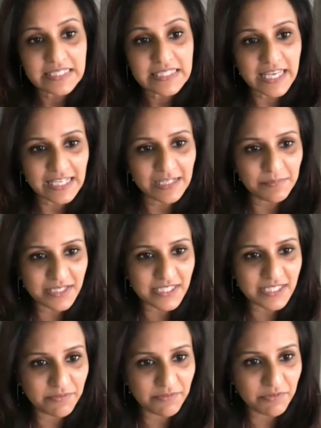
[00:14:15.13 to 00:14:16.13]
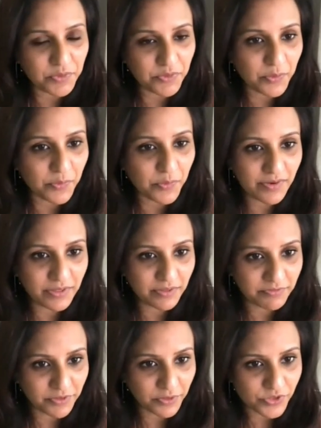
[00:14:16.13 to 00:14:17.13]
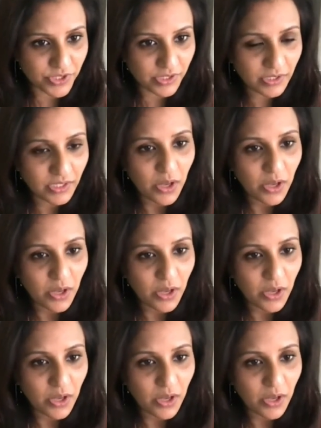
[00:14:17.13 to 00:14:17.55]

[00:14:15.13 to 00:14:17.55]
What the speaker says: scalability that we would require in the future